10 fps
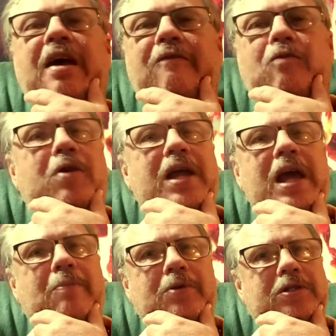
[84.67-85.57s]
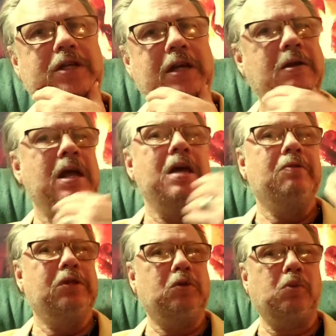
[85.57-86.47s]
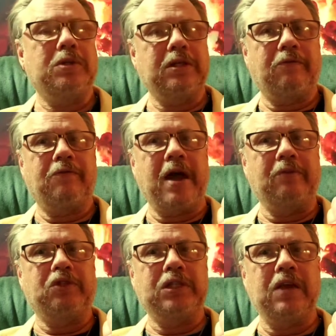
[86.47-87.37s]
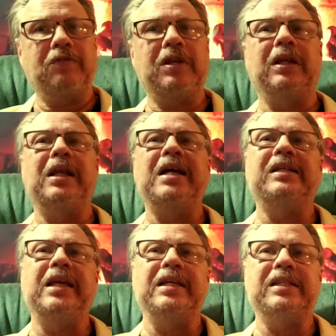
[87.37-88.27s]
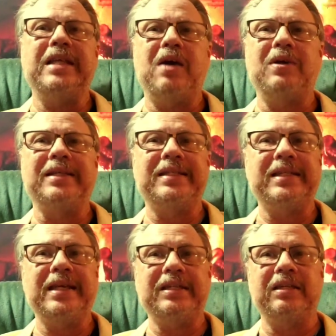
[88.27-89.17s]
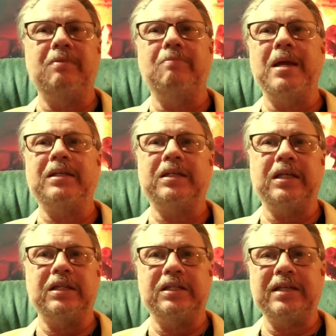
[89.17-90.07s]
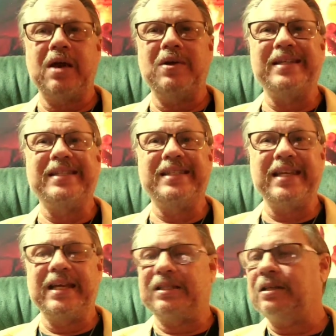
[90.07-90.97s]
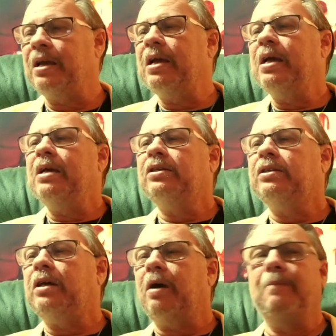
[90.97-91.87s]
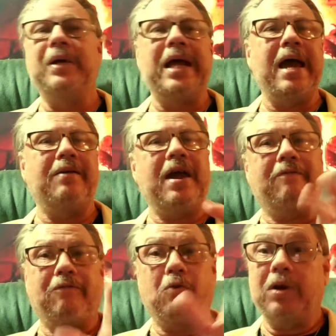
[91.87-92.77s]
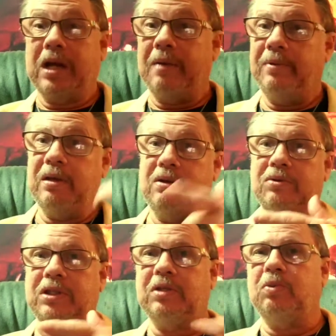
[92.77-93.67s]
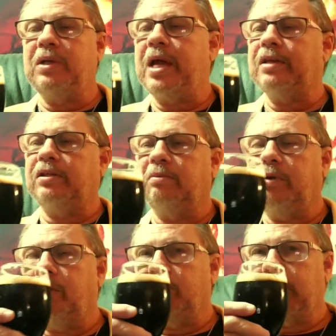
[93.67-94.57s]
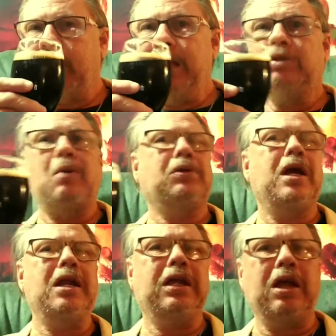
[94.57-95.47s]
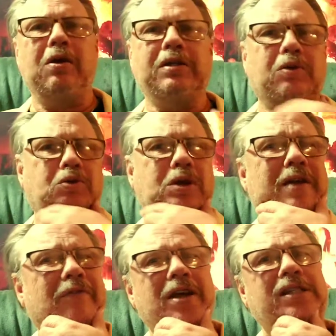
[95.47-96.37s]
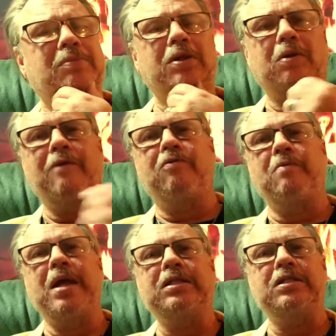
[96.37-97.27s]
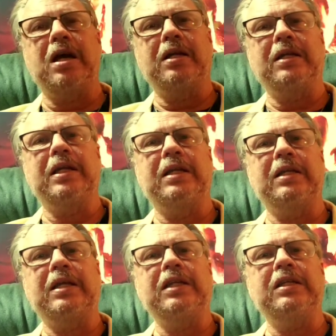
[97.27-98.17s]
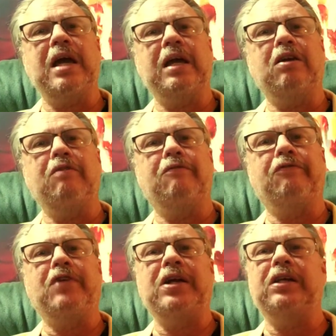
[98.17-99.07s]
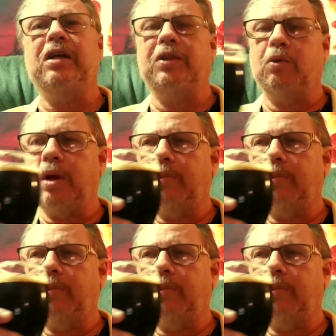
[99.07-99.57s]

stout 4.5%. This one's at 5.7%. A latte stout at 6%, and a Mexican stout at 6%. So, but at 40 IBUs, this one has the most. So I was kind of curious. I was trying to find some other information on it, and I couldn't find it on